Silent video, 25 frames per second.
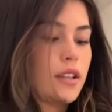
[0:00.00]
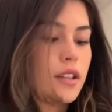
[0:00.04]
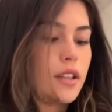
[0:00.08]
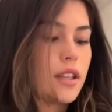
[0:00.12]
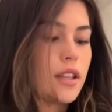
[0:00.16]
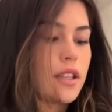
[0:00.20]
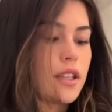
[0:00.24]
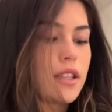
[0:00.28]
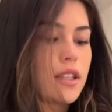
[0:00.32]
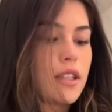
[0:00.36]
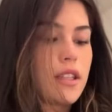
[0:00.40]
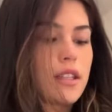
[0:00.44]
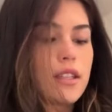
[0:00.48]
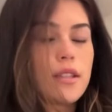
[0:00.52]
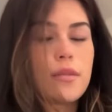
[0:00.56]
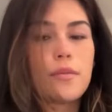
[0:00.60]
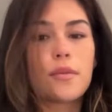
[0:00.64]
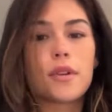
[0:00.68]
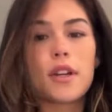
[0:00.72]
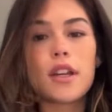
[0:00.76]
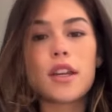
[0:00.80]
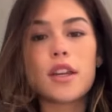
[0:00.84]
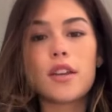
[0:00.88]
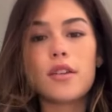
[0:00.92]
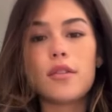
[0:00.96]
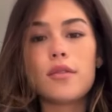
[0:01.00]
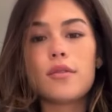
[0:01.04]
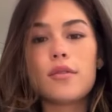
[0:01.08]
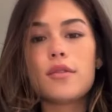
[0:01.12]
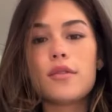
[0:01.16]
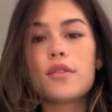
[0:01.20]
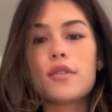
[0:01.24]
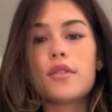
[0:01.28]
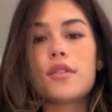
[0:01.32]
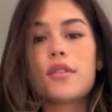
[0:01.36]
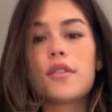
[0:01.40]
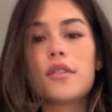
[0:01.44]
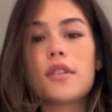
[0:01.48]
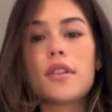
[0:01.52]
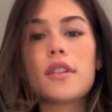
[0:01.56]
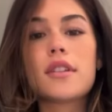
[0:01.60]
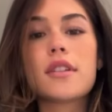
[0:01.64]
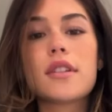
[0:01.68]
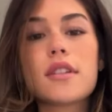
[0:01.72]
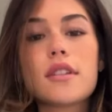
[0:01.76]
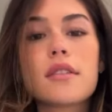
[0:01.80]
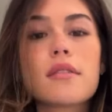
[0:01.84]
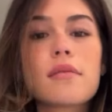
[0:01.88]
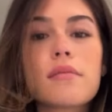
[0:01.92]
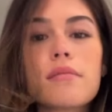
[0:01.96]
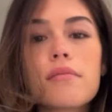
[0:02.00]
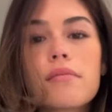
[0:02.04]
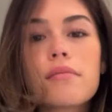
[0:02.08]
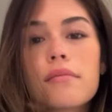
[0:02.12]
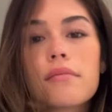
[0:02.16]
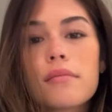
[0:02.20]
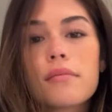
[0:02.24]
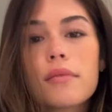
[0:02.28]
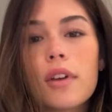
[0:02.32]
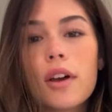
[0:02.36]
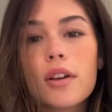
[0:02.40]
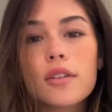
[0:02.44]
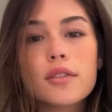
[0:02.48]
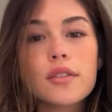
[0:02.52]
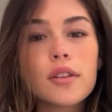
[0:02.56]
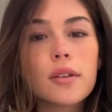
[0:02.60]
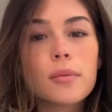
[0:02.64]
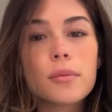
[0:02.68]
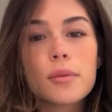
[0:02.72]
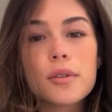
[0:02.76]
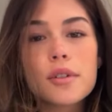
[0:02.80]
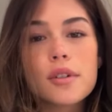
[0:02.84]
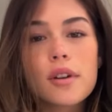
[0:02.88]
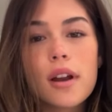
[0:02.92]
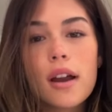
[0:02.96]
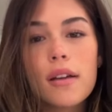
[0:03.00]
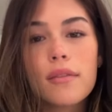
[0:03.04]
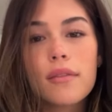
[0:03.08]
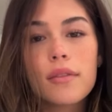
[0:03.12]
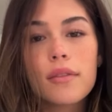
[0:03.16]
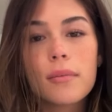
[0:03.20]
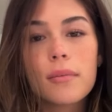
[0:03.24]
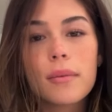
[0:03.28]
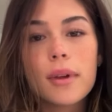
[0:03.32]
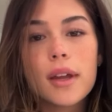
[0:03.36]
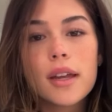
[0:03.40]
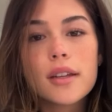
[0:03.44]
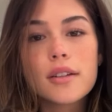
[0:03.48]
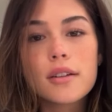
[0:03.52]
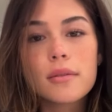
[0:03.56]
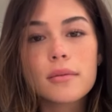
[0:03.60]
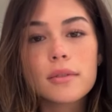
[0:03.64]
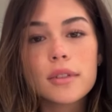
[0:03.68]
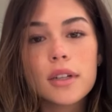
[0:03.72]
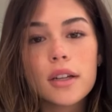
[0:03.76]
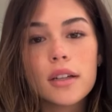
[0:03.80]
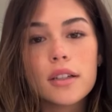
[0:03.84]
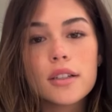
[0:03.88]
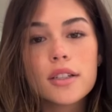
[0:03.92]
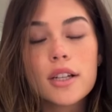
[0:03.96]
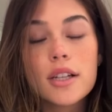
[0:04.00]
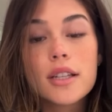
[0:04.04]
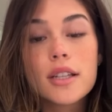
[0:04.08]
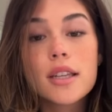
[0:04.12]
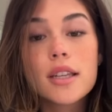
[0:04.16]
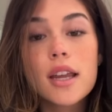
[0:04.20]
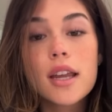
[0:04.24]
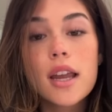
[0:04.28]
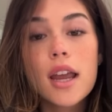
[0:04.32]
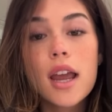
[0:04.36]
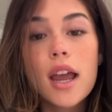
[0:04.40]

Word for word: This is what I use. This is also prescribed from my dermatologist.